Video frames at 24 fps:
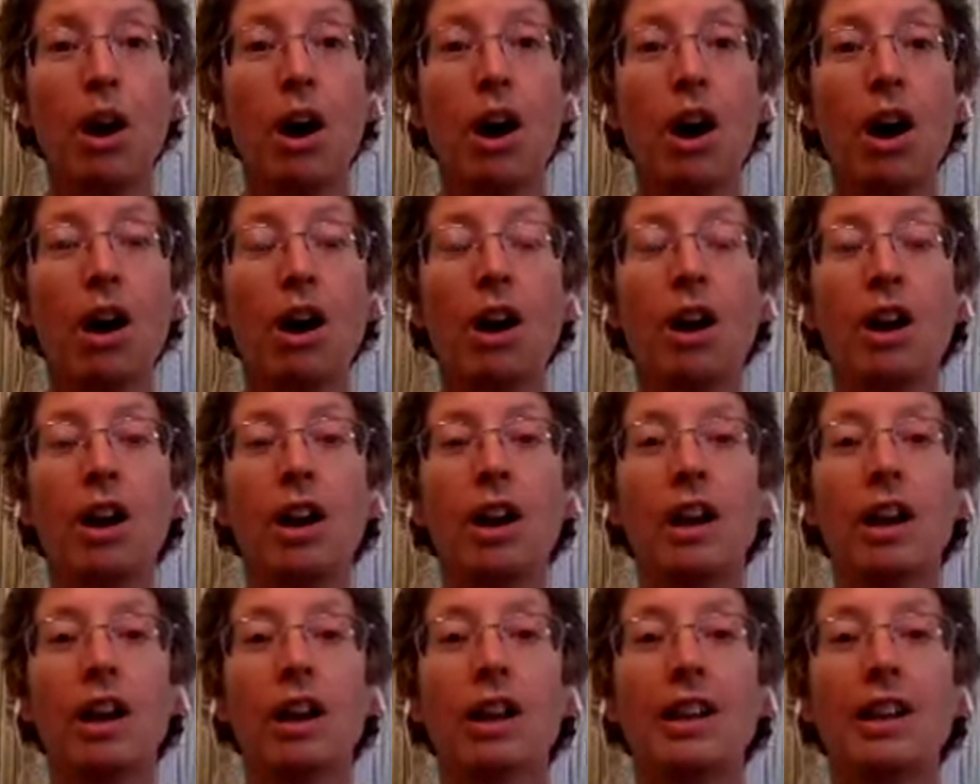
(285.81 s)

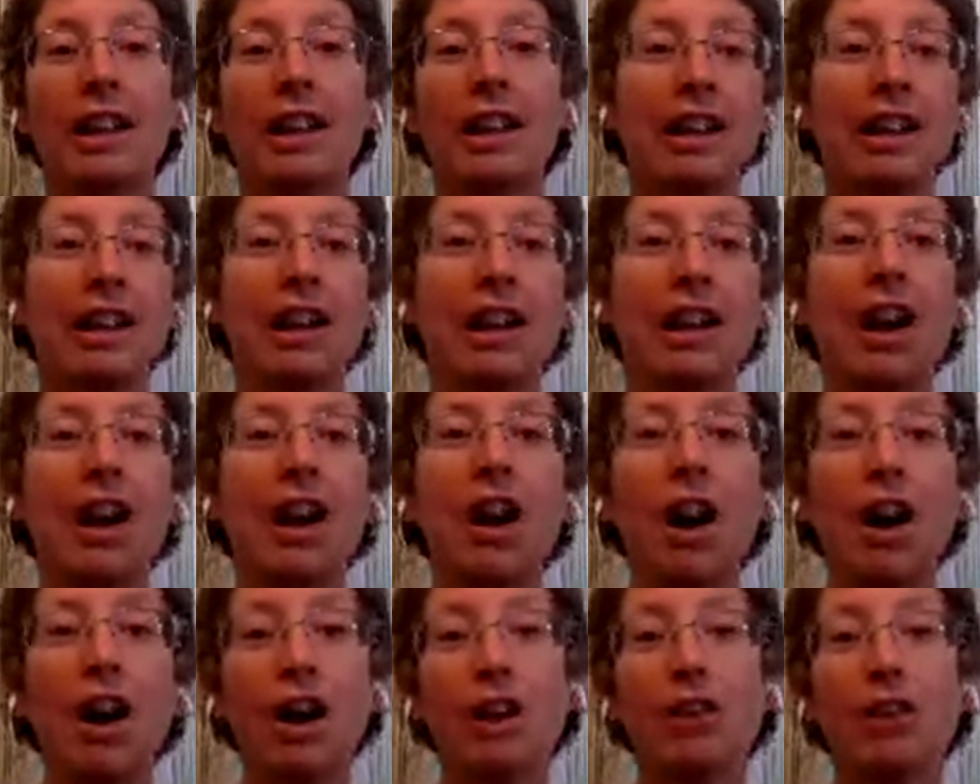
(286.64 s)
are like
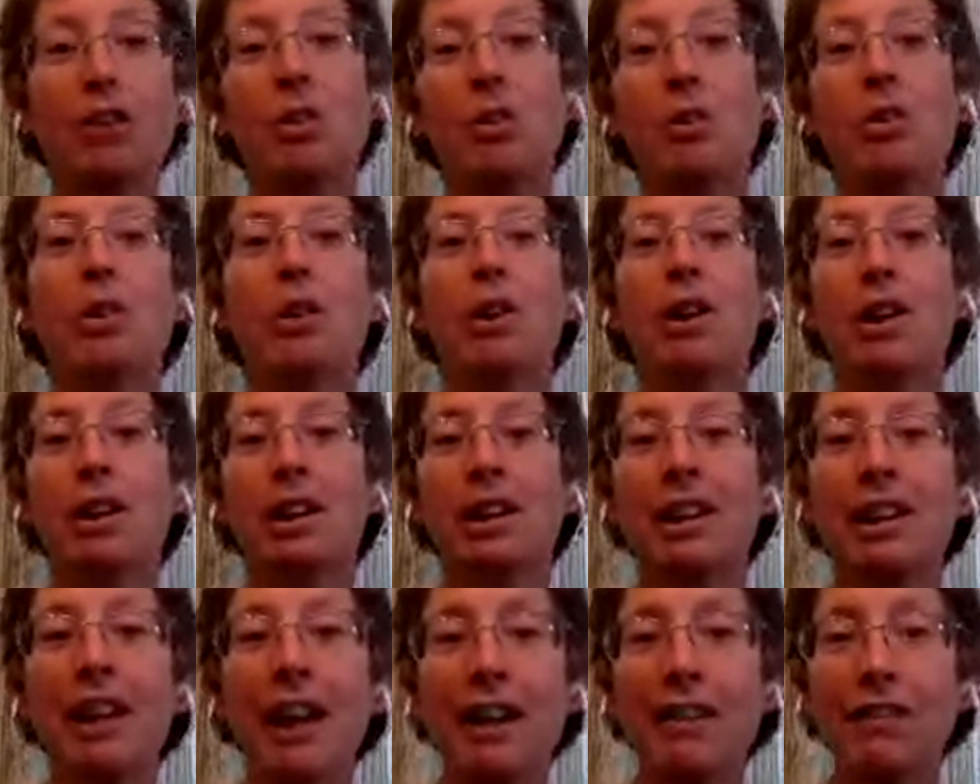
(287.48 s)
hardcore
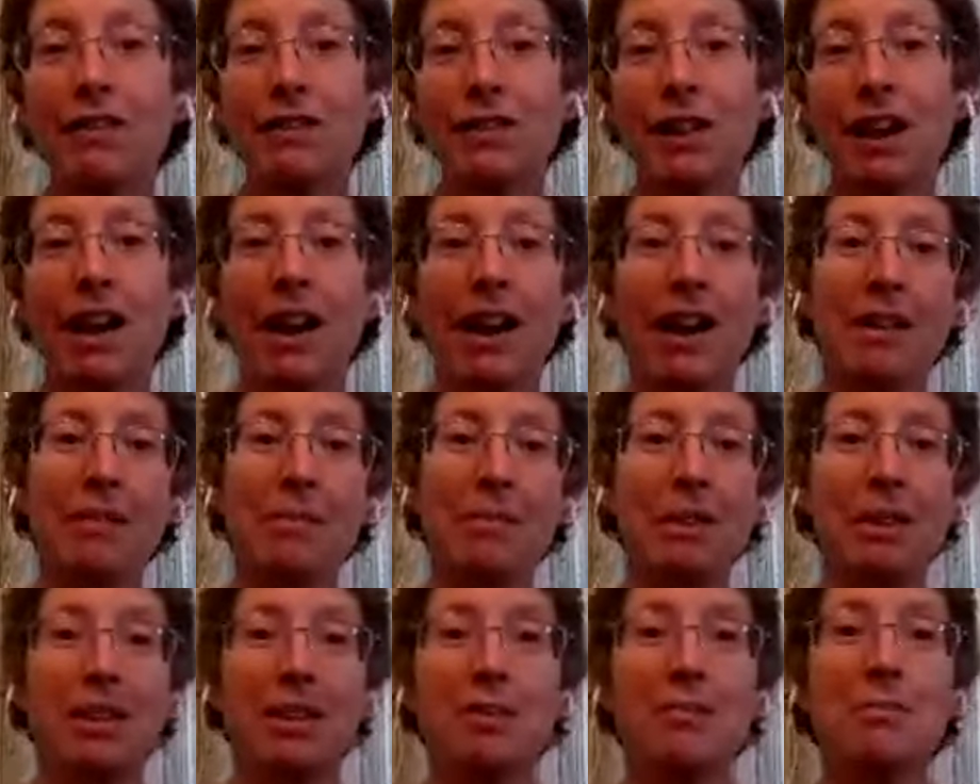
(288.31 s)

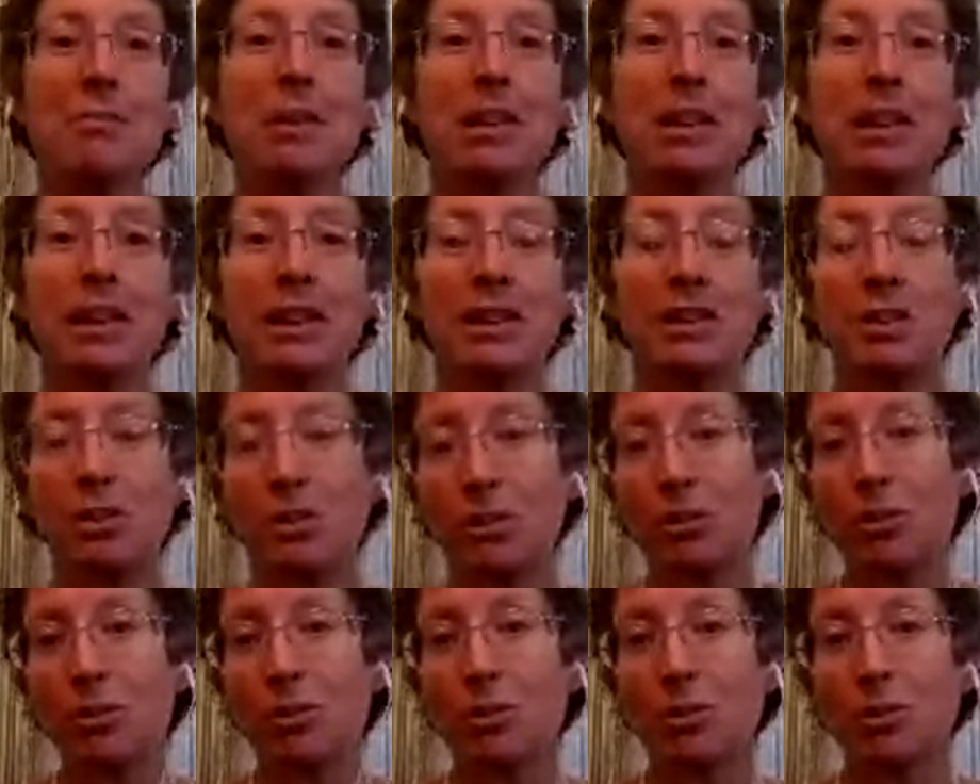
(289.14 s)
lifetime committed
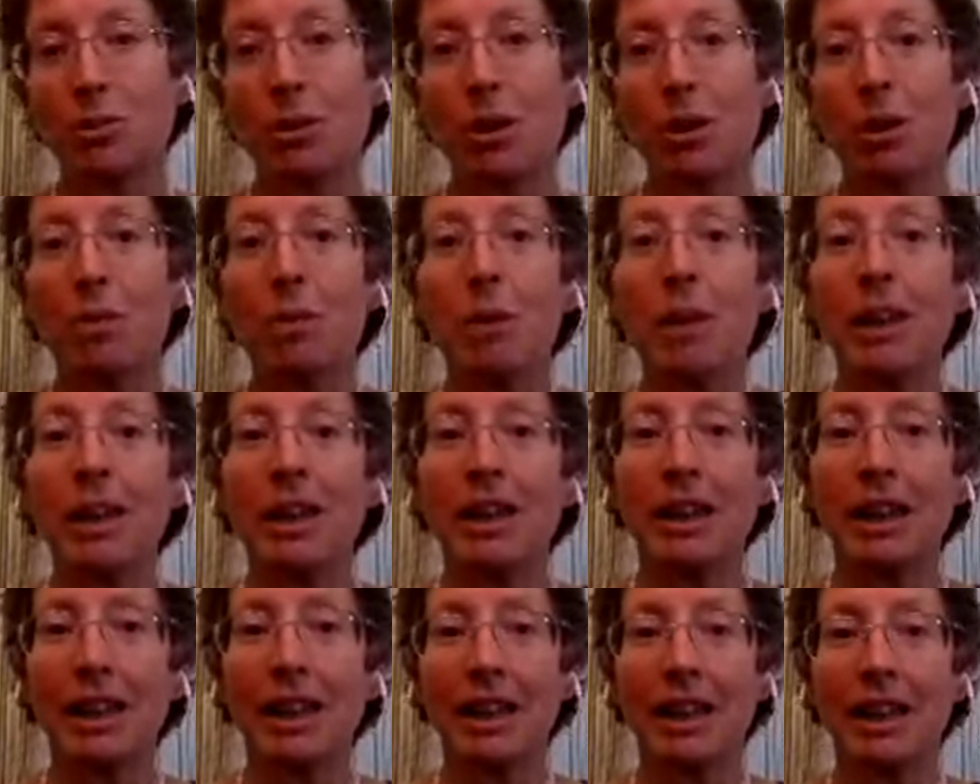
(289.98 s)
to
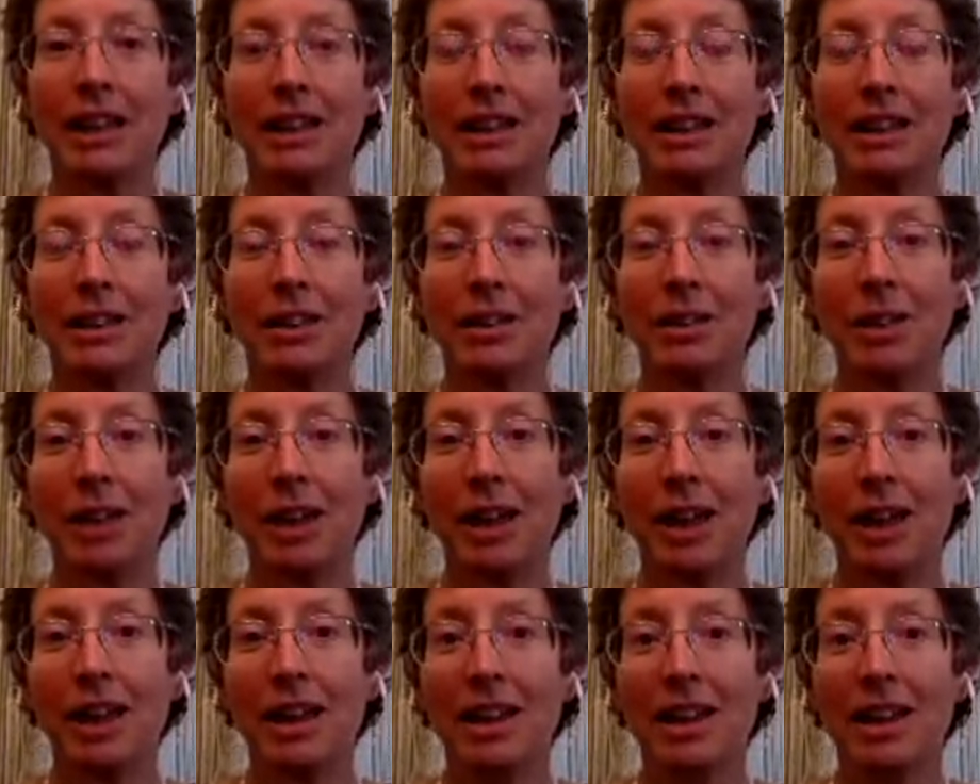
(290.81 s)
awakening,
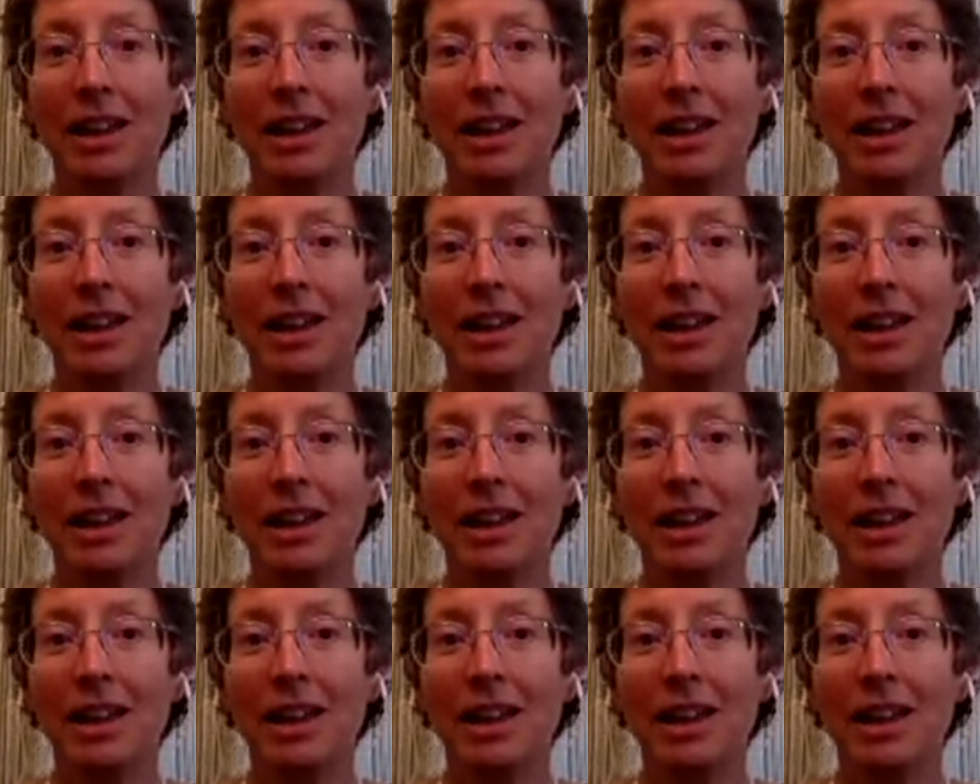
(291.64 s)
okay?